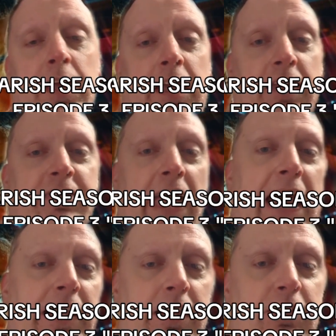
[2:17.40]
is
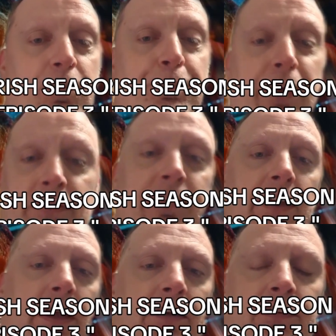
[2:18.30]
at his
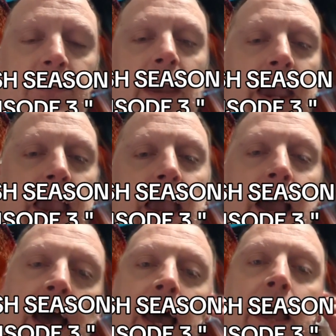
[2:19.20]
business
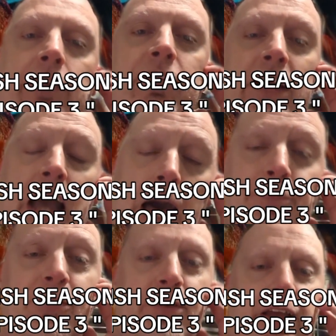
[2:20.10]
and the
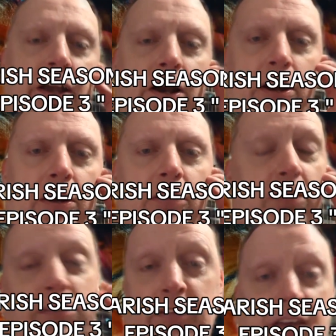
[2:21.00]
cops are there,
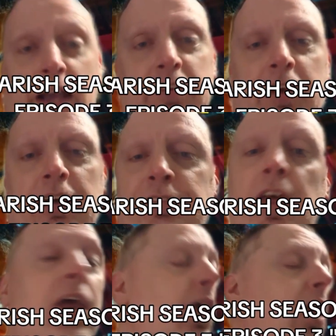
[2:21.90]
the detective.
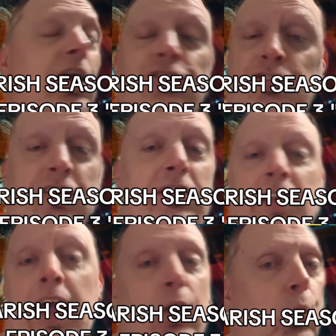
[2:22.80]
She's
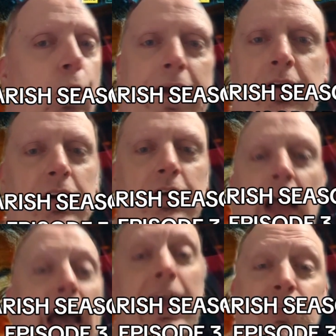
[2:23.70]
like,
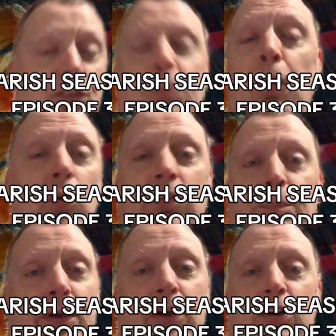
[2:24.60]
I haven't spoke to
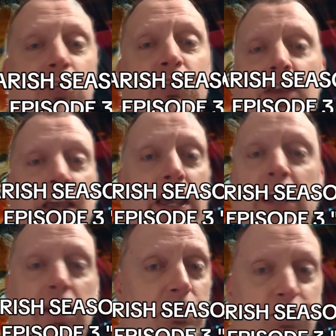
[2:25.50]
Parrish
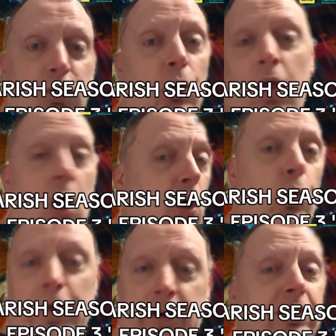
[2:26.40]
in so long.
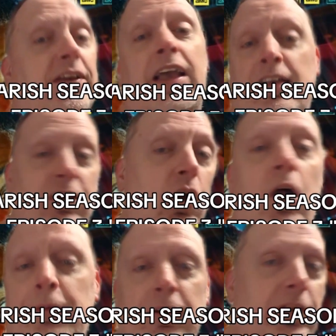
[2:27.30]
Where is he? He hasn't
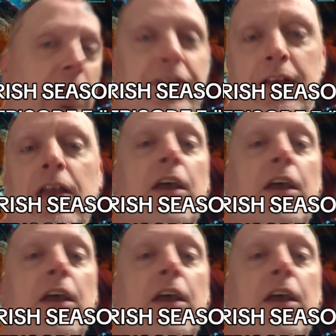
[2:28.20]
called me or nothing.